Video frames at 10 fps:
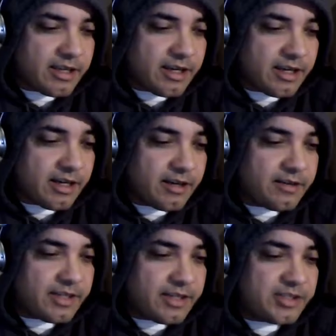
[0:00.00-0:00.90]

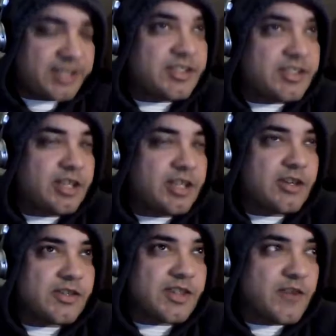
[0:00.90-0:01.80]
uh, that she should kill
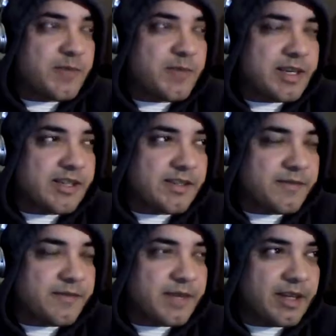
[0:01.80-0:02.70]
herself because
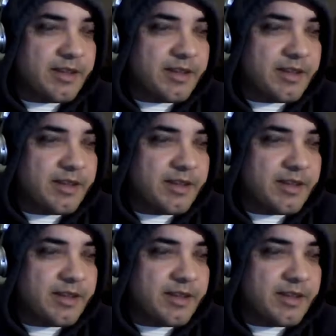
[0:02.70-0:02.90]
of uh,